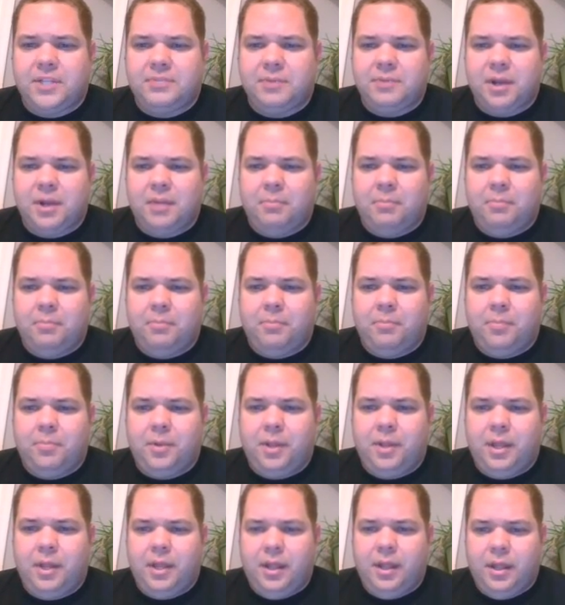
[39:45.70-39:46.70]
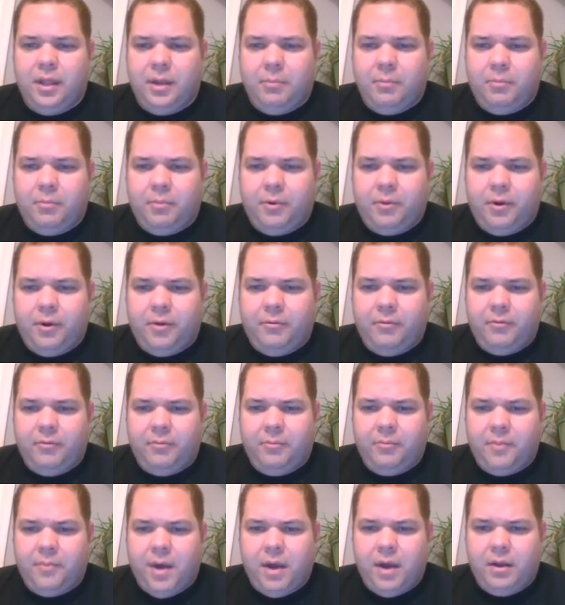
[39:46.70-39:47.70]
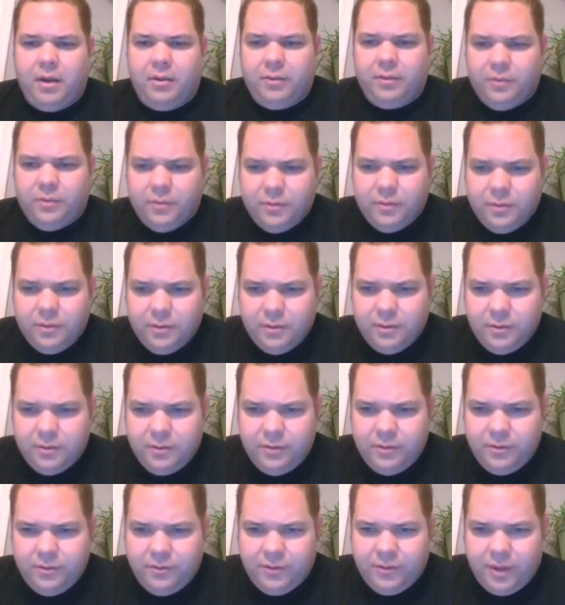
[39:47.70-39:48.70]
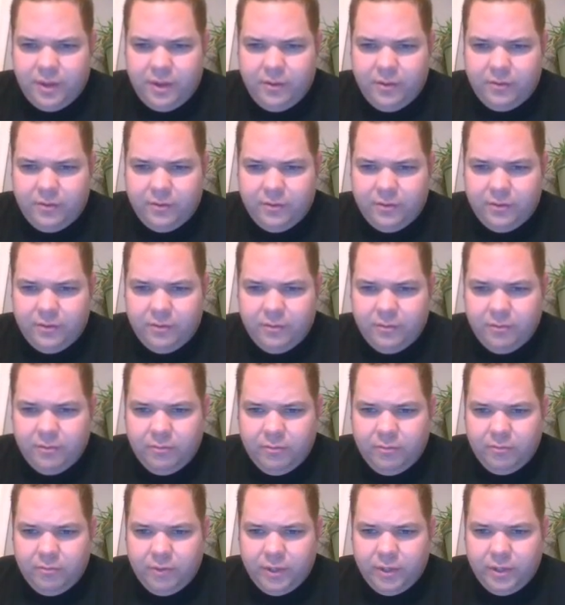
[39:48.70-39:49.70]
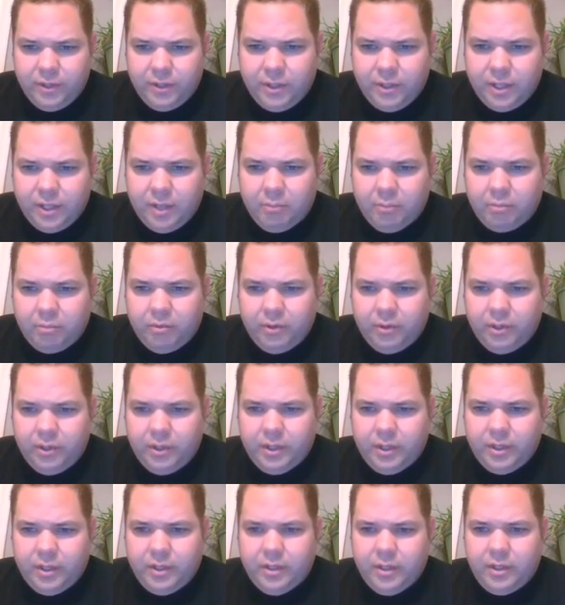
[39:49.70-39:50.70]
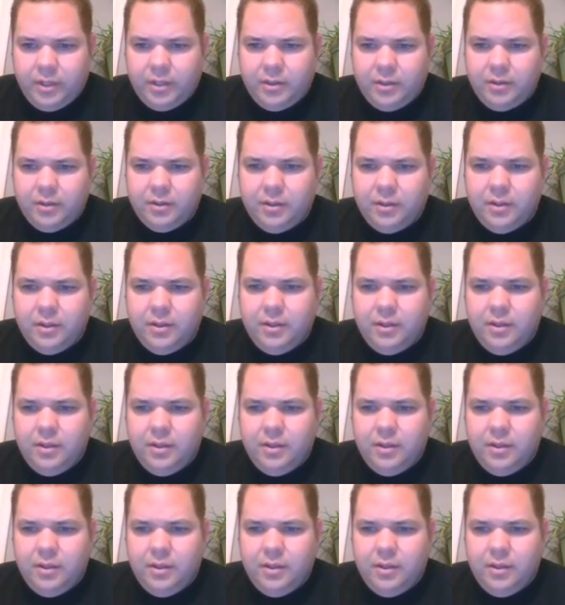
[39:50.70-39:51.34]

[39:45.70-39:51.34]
it's my plan. Bar for monetization really got pretty high.